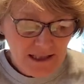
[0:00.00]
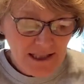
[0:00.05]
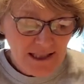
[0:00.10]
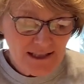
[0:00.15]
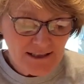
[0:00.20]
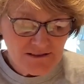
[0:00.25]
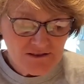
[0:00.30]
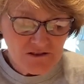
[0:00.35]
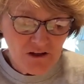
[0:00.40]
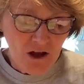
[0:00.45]

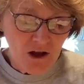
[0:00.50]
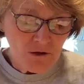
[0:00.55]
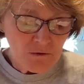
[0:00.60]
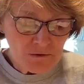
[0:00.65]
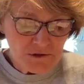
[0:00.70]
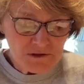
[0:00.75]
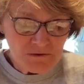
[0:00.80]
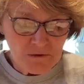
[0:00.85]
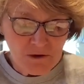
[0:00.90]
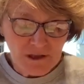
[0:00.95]
As Saul
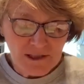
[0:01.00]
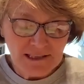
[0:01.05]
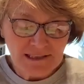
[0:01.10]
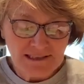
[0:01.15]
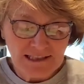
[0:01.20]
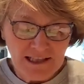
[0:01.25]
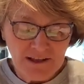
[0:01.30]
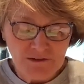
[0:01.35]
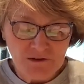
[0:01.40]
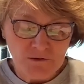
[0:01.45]
was walking
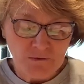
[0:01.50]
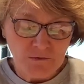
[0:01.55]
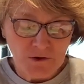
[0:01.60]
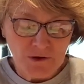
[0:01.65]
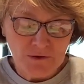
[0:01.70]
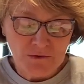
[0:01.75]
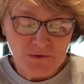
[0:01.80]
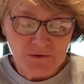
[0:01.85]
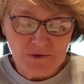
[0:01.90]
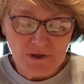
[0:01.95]
down the
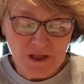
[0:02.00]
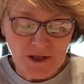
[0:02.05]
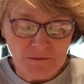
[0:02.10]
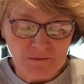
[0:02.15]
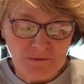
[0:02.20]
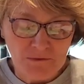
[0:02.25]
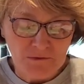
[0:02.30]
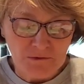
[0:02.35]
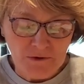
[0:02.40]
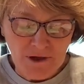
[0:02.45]
road, a
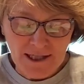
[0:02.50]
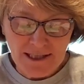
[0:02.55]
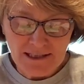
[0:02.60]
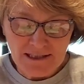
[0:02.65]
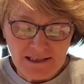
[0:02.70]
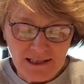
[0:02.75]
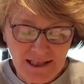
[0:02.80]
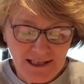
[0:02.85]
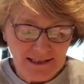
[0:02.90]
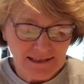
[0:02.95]
bright
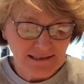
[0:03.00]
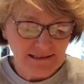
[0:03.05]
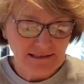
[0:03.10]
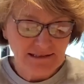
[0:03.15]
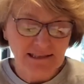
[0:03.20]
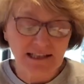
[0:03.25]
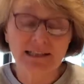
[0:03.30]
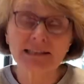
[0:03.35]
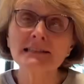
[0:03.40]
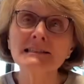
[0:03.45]
light
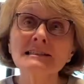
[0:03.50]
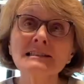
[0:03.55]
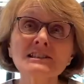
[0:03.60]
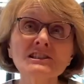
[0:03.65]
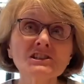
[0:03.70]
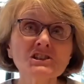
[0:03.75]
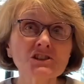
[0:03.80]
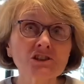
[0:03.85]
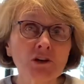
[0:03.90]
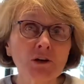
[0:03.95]
suddenly
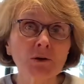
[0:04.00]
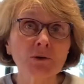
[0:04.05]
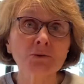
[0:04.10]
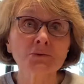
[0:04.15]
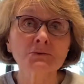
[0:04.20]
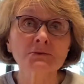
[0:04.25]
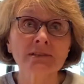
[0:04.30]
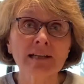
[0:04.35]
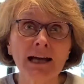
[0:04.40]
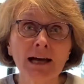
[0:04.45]

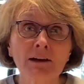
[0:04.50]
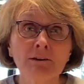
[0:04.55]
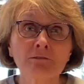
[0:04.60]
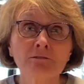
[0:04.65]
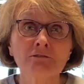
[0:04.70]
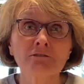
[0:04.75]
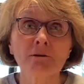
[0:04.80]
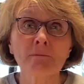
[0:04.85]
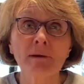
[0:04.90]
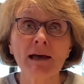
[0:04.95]
shone down
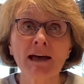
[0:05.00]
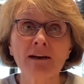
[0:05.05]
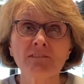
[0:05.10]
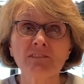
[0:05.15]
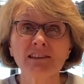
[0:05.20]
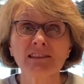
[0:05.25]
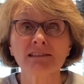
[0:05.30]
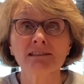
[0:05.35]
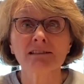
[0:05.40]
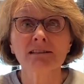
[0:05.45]
from
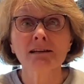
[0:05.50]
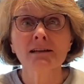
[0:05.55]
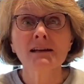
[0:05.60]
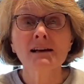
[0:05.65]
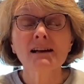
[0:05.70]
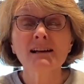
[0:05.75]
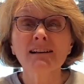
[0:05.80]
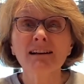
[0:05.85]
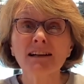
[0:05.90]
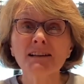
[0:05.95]
heaven,
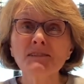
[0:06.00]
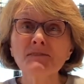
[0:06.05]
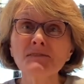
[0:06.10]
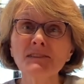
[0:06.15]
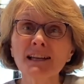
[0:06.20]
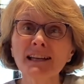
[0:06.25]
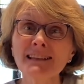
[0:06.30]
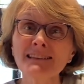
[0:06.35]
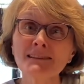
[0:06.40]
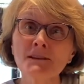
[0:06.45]
kind of
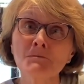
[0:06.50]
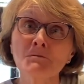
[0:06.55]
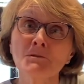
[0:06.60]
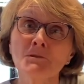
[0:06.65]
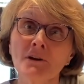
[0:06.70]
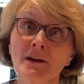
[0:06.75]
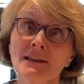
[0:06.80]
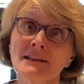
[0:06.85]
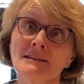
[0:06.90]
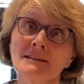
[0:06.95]
like the
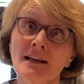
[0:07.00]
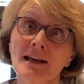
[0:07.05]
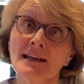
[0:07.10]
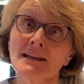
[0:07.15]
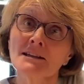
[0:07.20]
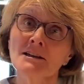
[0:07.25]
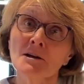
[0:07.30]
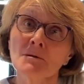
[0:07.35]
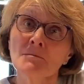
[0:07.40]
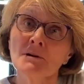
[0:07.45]
bright light
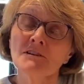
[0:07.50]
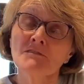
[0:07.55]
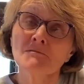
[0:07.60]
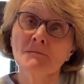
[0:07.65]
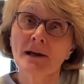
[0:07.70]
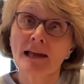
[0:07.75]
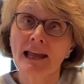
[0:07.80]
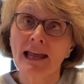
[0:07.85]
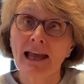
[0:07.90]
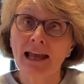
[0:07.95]
above
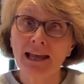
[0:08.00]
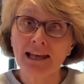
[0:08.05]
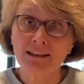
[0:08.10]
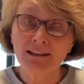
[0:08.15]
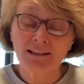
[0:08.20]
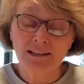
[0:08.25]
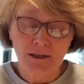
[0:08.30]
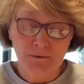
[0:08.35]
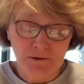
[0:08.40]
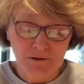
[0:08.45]
my head
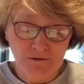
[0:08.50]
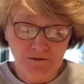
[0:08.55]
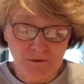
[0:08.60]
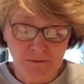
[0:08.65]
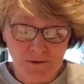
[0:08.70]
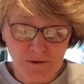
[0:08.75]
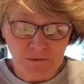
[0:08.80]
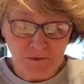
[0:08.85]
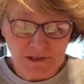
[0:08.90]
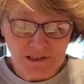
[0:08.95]
coming from
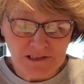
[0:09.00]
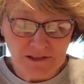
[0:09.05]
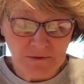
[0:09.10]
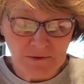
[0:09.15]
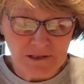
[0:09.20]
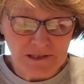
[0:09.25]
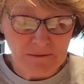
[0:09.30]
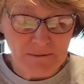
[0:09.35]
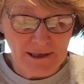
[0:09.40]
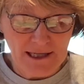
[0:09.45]
the window in
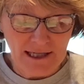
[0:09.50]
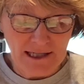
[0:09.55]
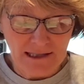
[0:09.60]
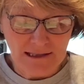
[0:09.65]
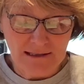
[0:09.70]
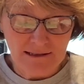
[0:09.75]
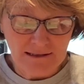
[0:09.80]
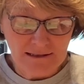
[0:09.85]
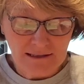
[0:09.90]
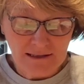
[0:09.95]
the back.
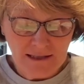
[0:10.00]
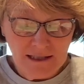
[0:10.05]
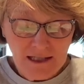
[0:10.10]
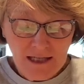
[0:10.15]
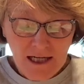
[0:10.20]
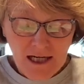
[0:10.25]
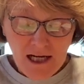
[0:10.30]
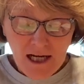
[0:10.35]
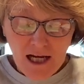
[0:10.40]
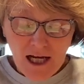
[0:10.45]

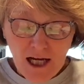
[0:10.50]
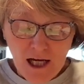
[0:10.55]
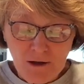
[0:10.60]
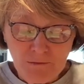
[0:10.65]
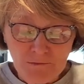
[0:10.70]
A